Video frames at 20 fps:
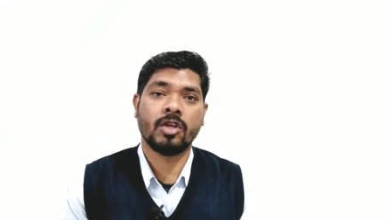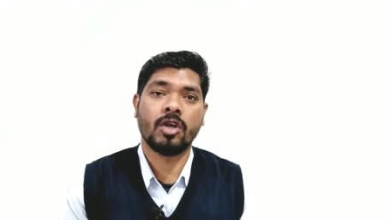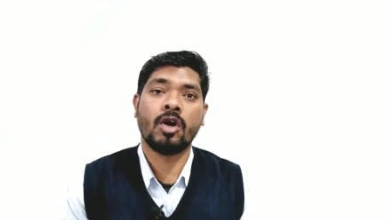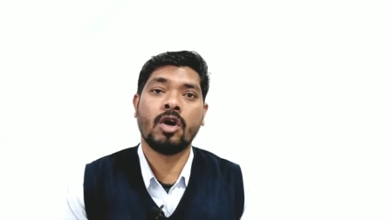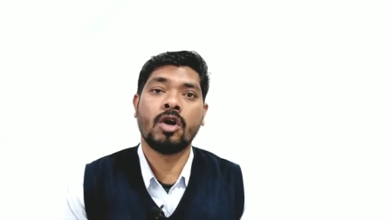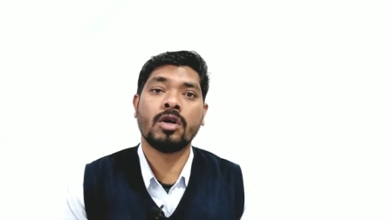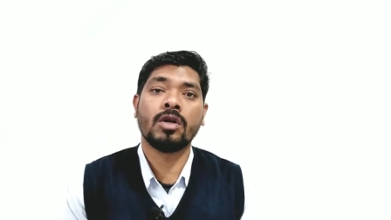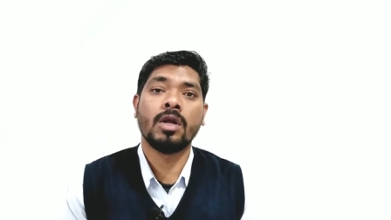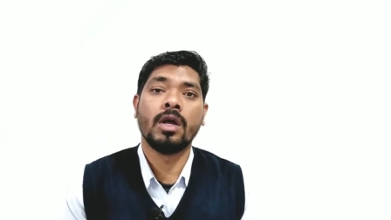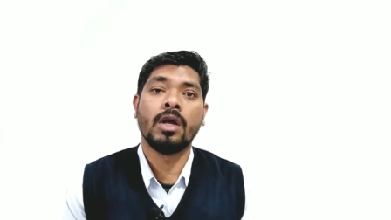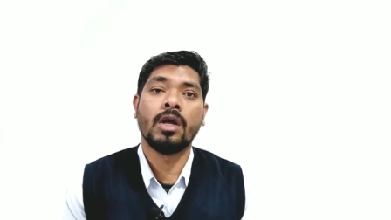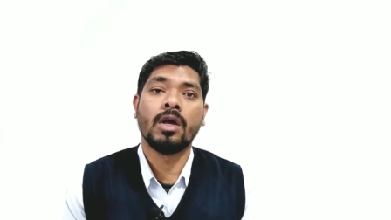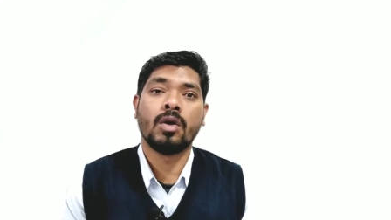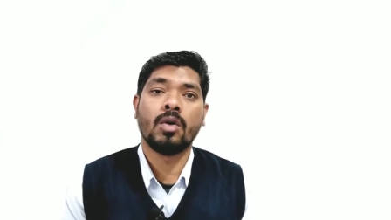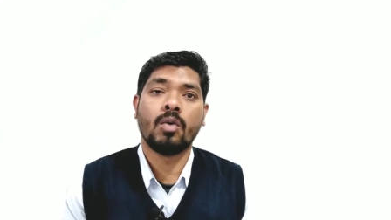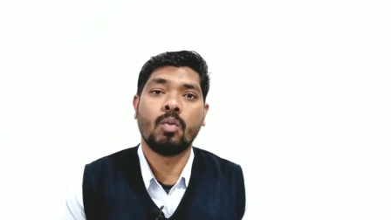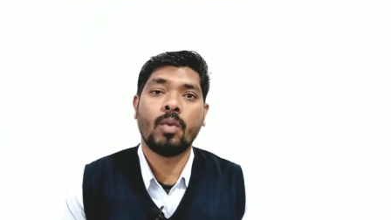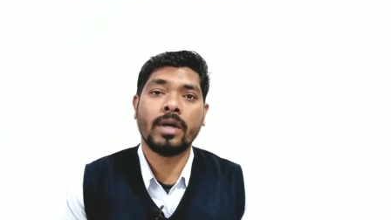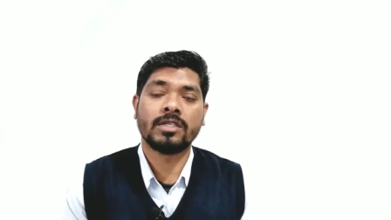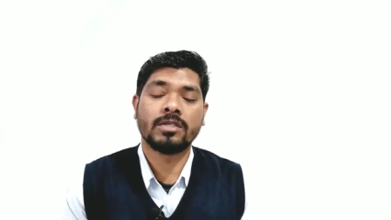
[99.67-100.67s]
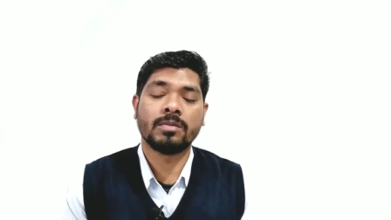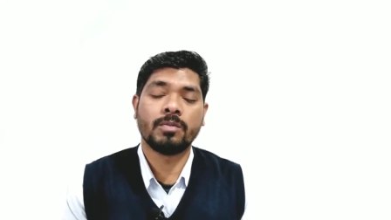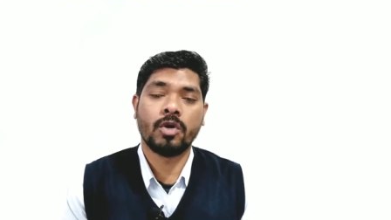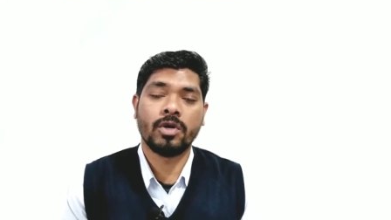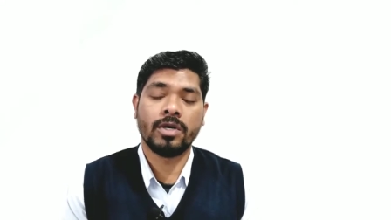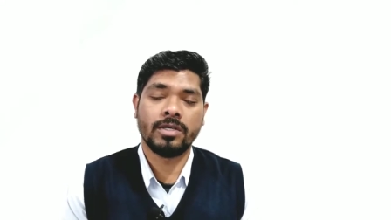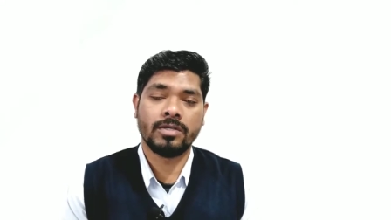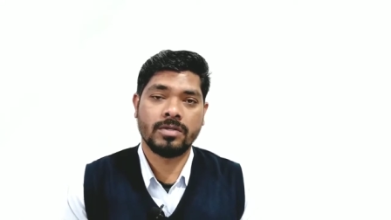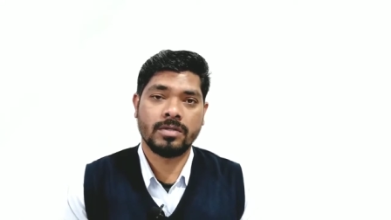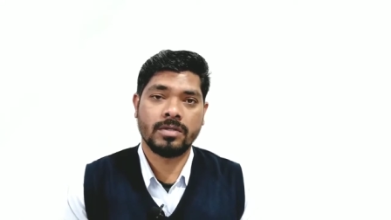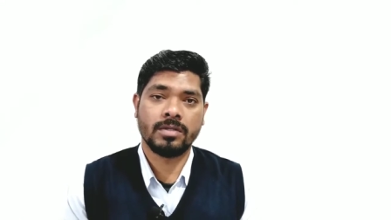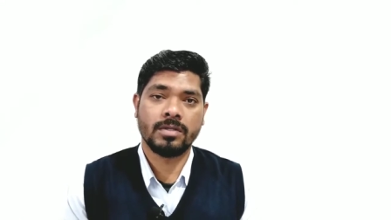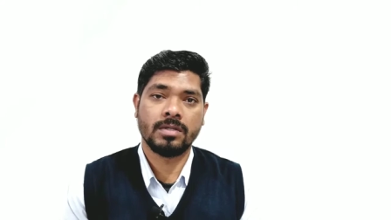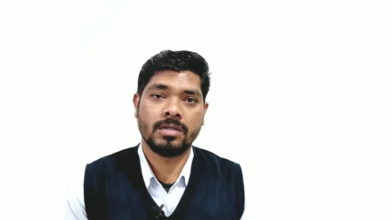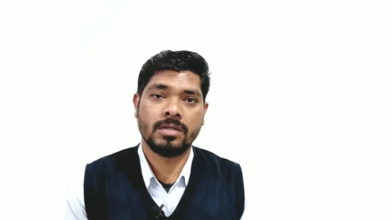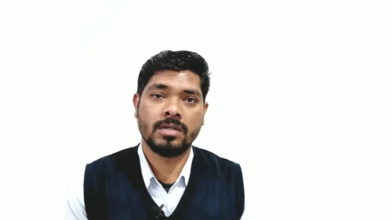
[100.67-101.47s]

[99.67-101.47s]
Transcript: or water bodies.